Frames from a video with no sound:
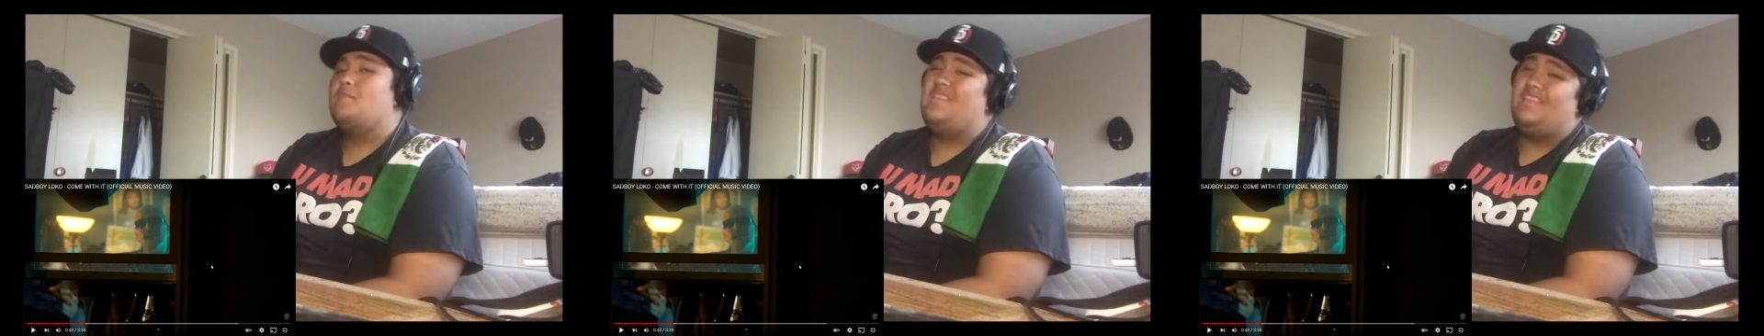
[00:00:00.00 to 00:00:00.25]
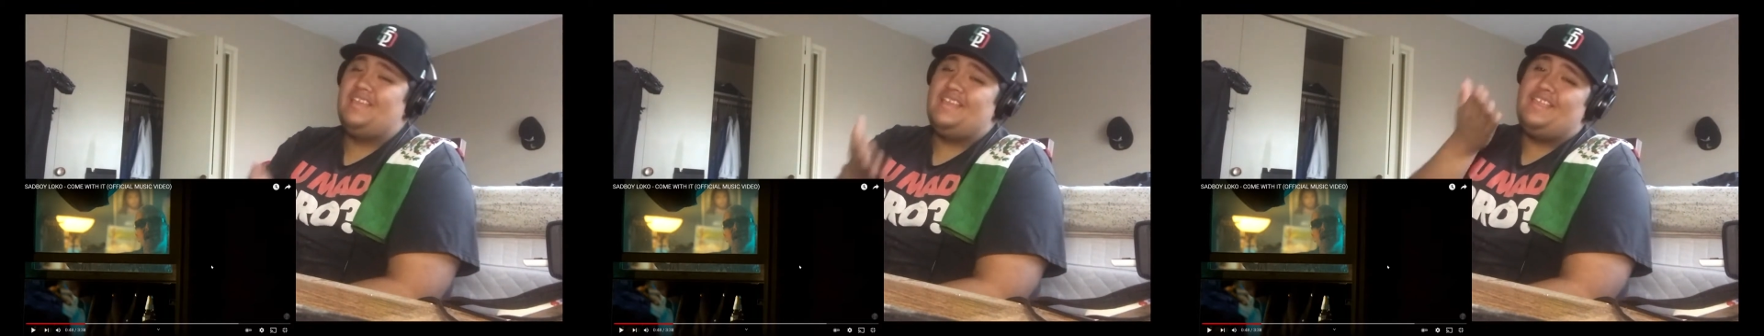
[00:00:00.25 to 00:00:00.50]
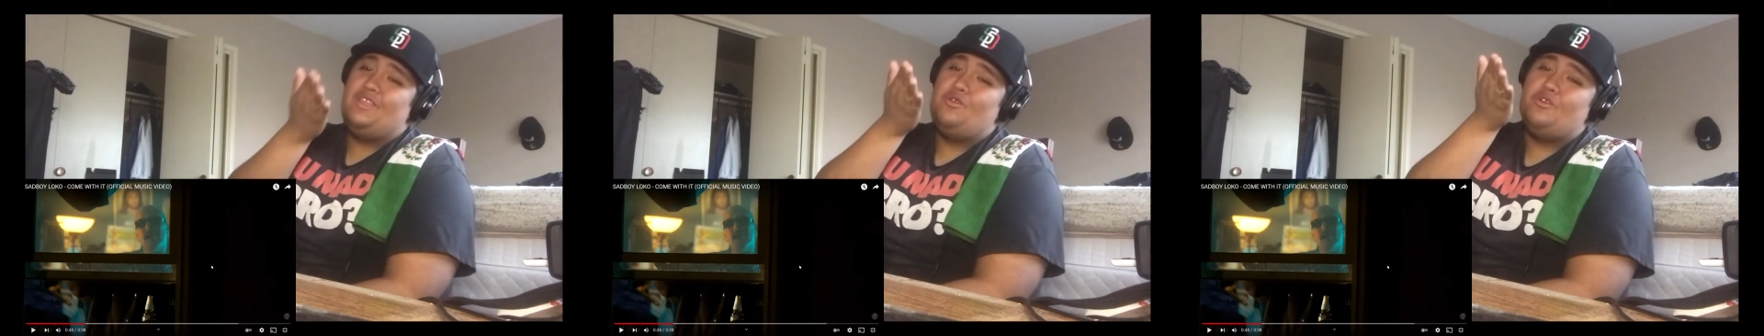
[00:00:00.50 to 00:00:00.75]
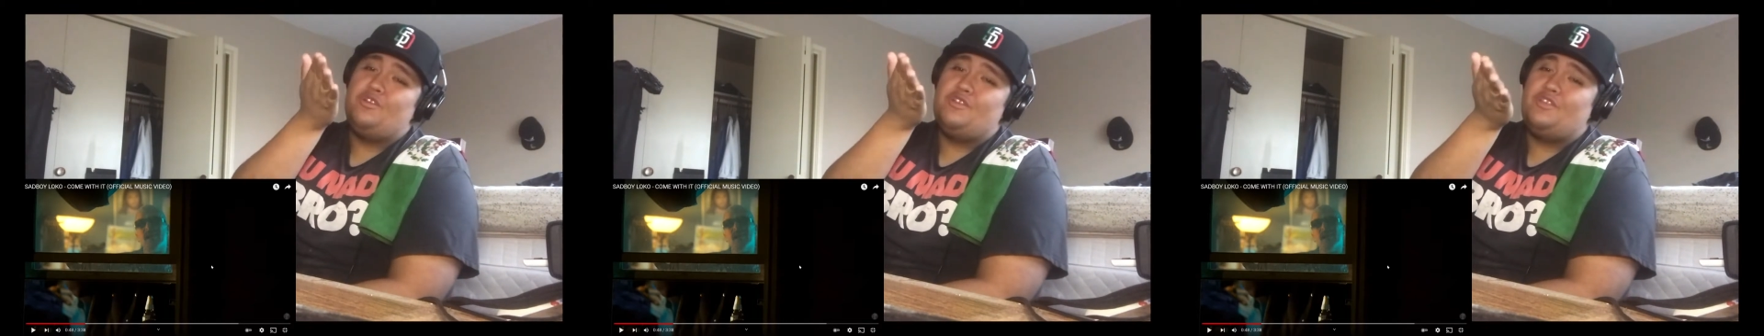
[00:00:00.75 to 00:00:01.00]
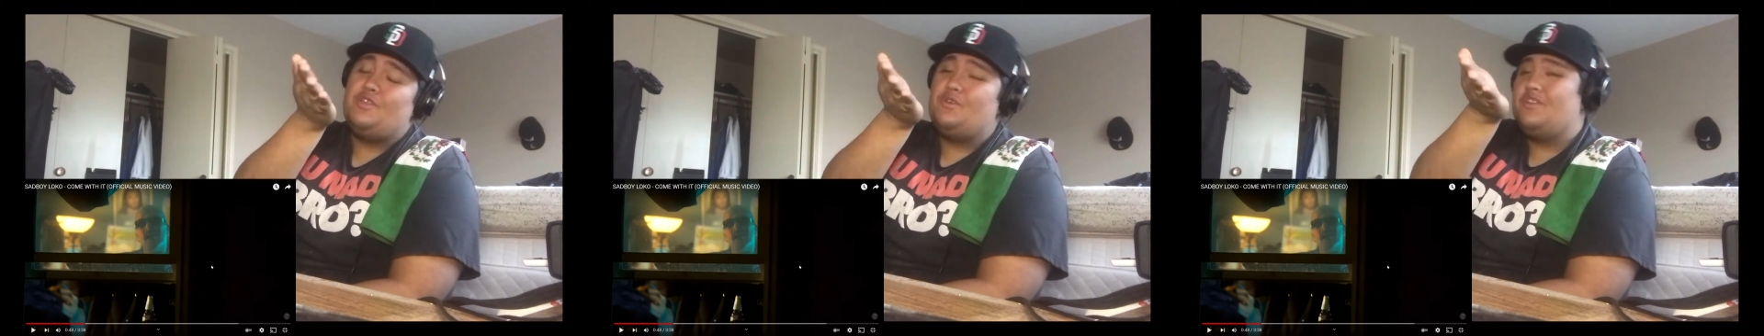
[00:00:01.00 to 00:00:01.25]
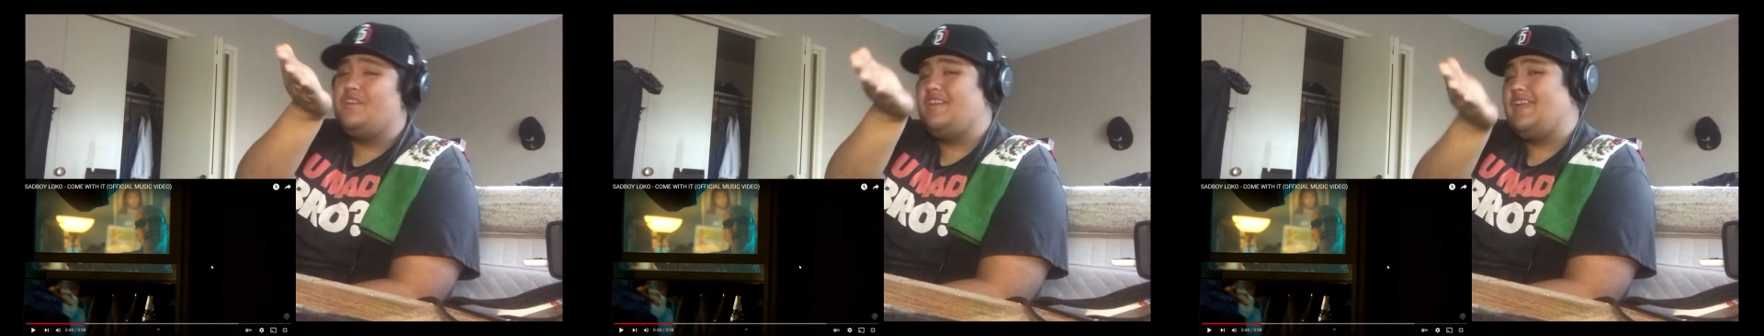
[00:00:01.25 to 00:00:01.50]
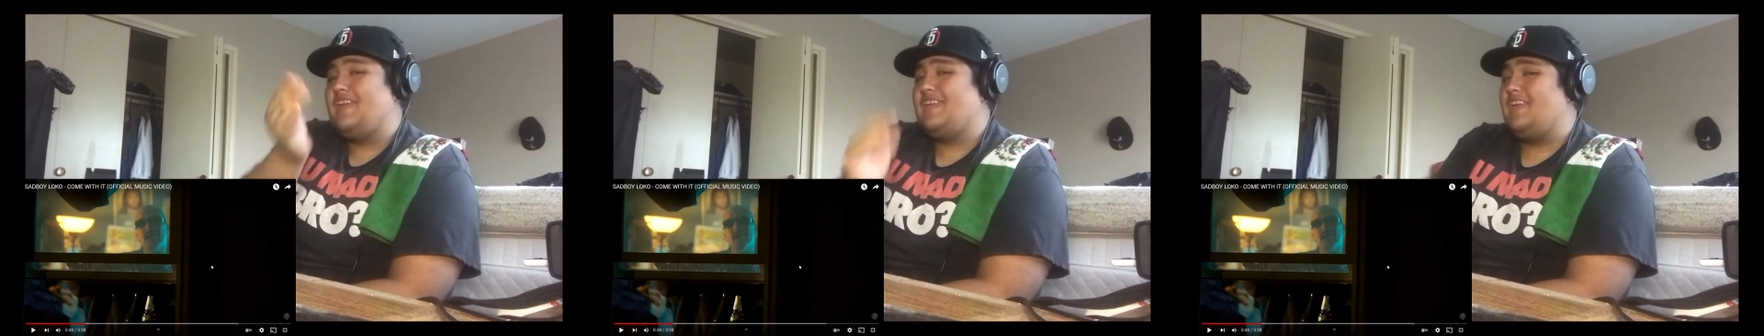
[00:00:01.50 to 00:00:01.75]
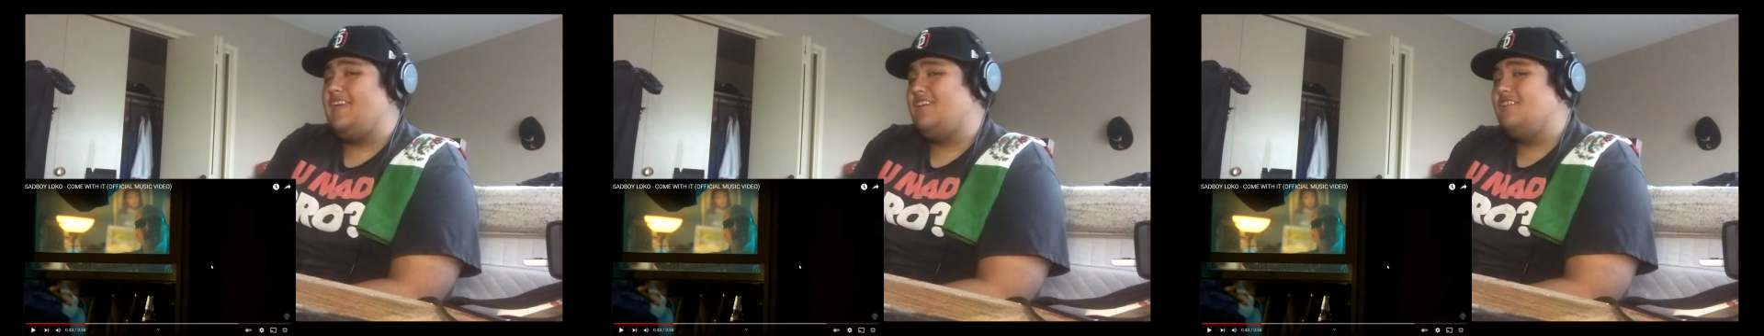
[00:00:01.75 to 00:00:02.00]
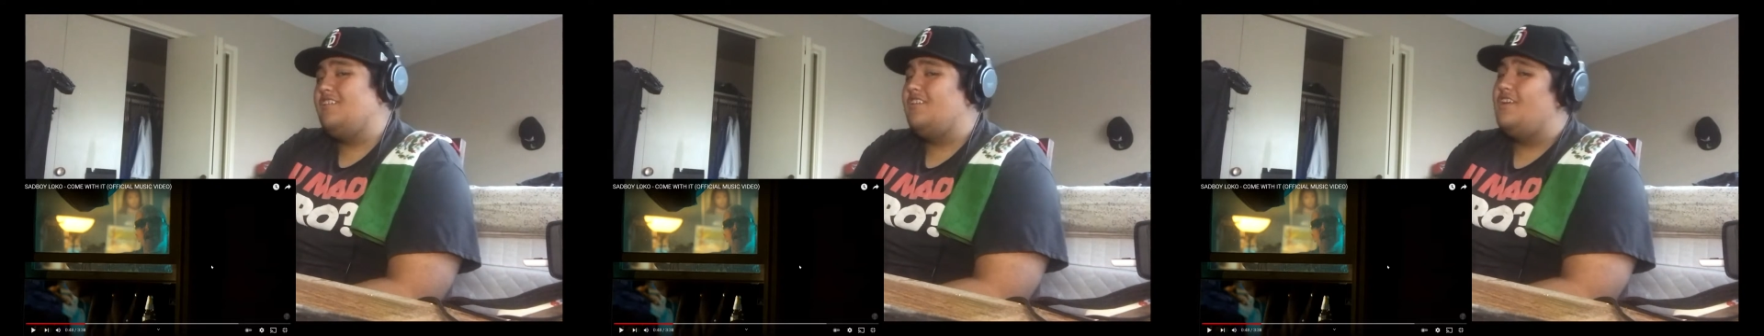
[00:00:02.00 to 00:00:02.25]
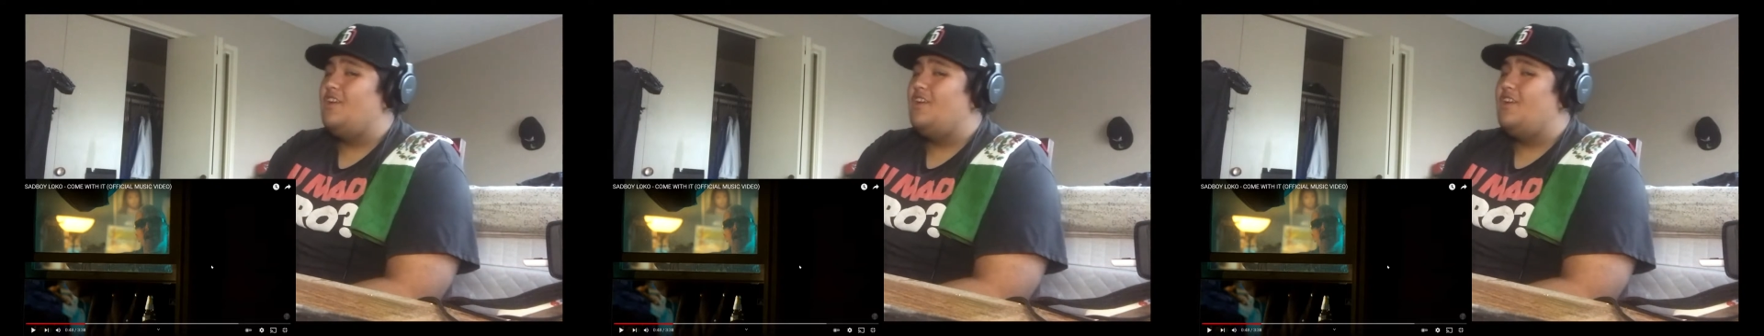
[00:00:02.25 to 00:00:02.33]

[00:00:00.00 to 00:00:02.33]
you either get killed,